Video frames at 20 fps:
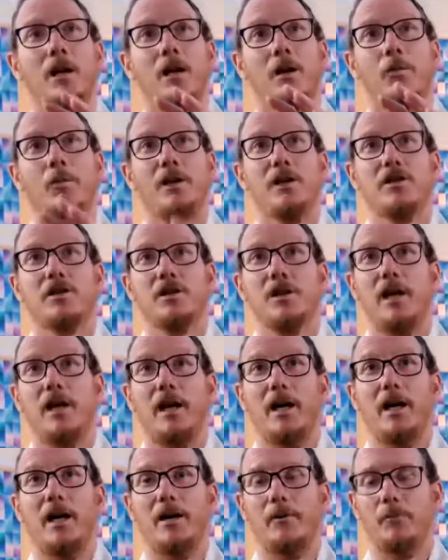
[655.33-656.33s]
which
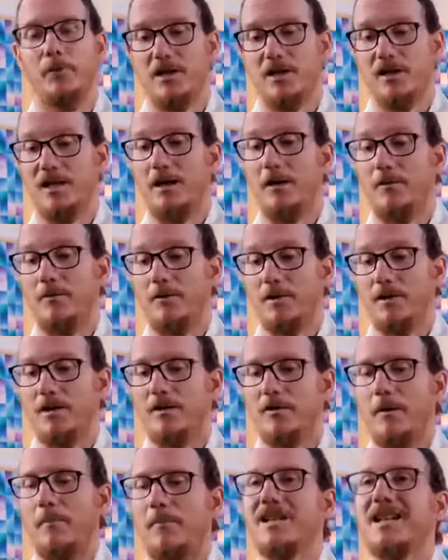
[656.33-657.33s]

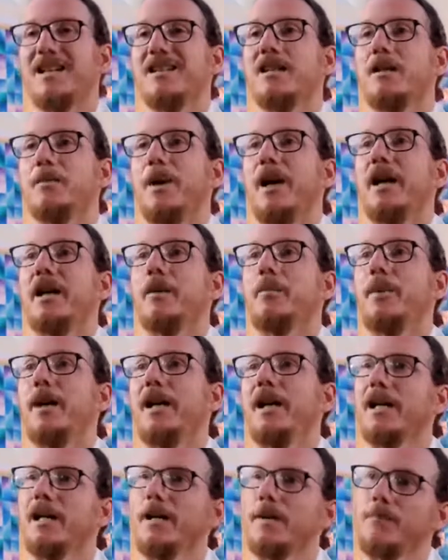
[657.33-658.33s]
is represented by the
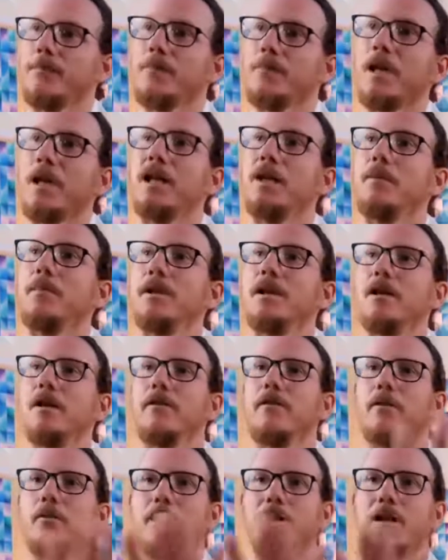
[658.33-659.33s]
pig in the middle
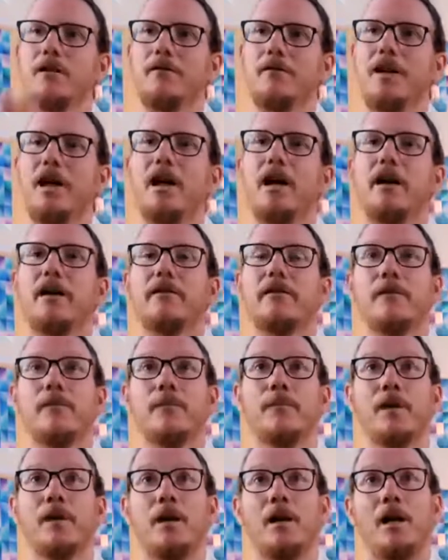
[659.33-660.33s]
of the wheel of life.
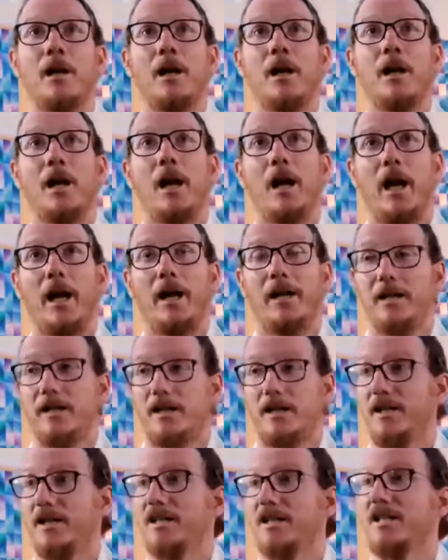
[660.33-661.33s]
And the